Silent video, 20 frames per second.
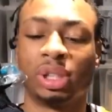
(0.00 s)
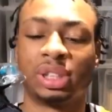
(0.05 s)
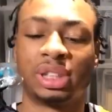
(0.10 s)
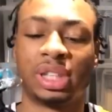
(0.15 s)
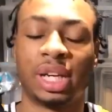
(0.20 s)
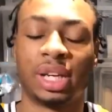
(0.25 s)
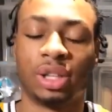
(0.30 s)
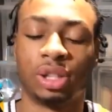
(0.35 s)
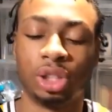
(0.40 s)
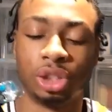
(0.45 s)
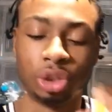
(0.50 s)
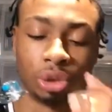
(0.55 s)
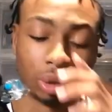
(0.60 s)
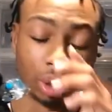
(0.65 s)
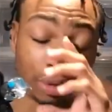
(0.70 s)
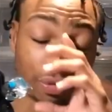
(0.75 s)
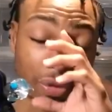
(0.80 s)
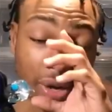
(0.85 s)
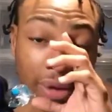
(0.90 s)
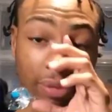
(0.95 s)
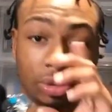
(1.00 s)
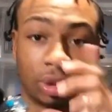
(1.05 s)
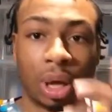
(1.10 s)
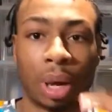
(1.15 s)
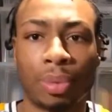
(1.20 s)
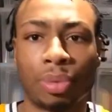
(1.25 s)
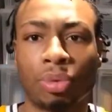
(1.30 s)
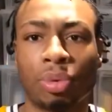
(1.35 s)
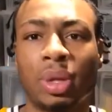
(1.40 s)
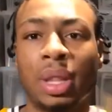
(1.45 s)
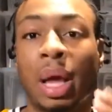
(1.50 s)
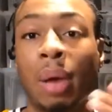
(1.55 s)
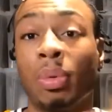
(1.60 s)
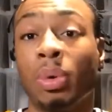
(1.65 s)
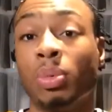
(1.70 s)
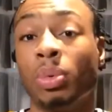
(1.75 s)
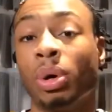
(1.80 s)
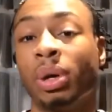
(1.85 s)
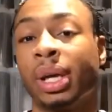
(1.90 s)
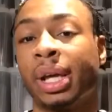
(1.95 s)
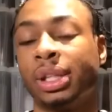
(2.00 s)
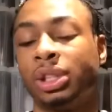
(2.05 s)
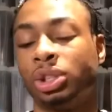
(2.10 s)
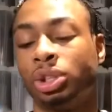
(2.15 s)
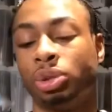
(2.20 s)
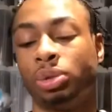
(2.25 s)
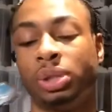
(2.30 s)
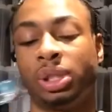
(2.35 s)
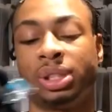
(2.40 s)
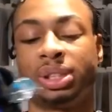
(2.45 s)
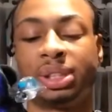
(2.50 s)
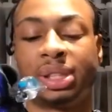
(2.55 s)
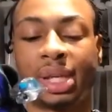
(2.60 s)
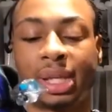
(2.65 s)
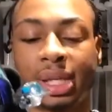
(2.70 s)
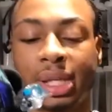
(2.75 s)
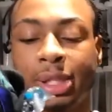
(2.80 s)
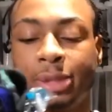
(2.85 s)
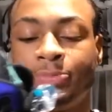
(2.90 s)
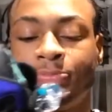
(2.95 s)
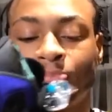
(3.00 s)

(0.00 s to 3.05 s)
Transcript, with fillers: getting the Jordan 5 top three that we will get to in a second.